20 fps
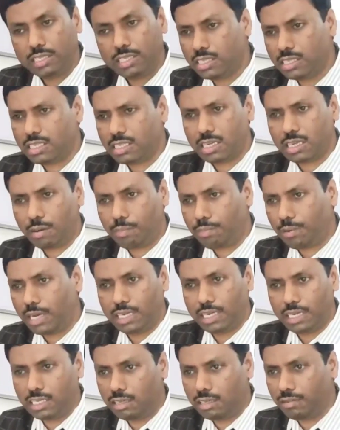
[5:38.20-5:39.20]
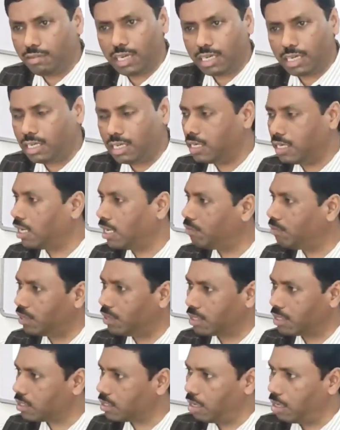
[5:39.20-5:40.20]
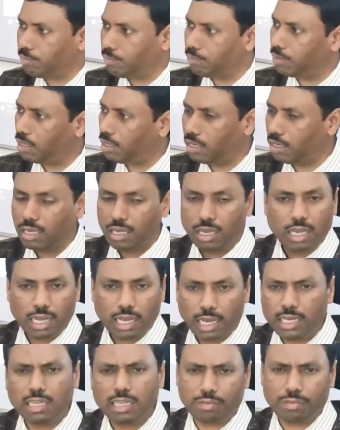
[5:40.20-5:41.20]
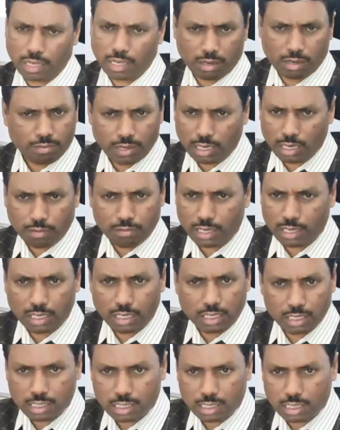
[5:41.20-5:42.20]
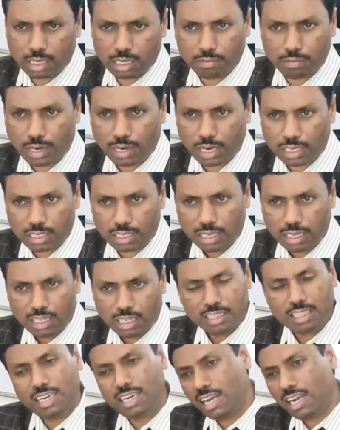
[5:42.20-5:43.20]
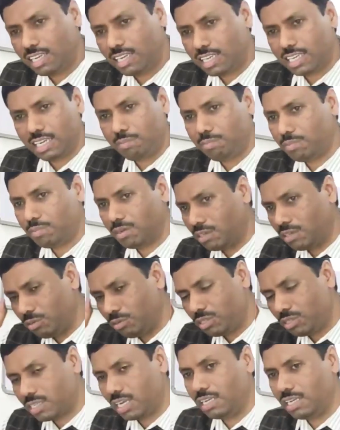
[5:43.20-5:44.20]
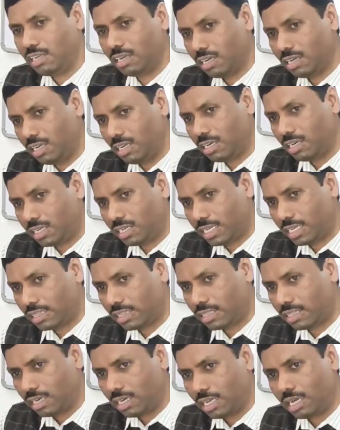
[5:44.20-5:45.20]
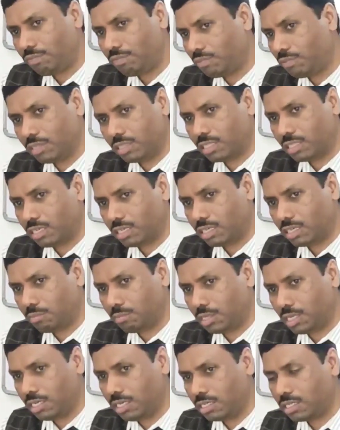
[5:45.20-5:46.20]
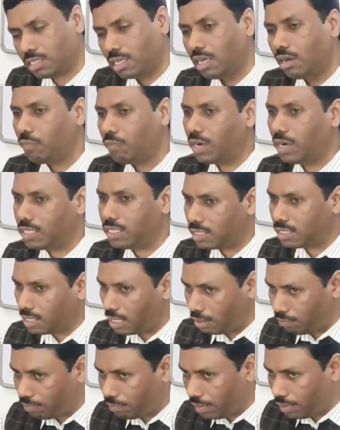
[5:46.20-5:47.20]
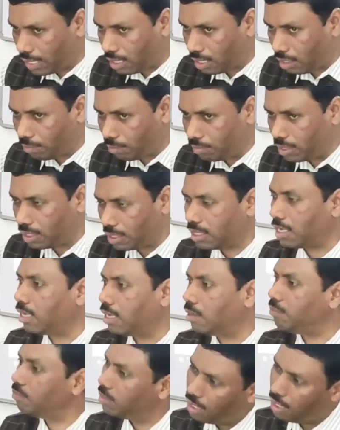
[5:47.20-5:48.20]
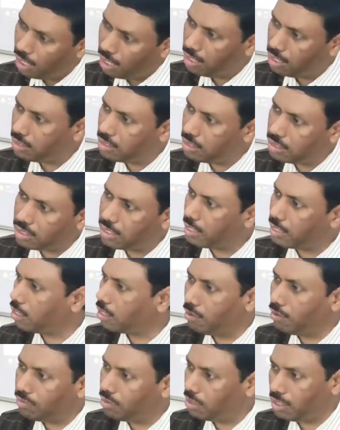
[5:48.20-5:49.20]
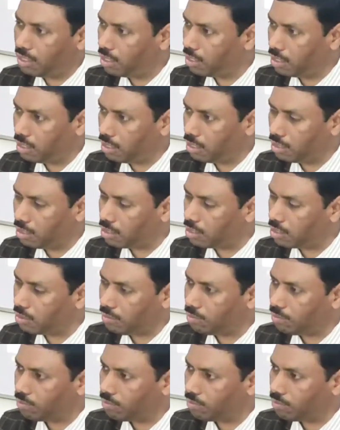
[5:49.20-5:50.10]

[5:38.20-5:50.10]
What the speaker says: I just apply anywhere needle, for example, anywhere, wherever it is required. Then I kept, sleep and take the nap for 30 minutes. Once I wake up, that time I just take off the needles.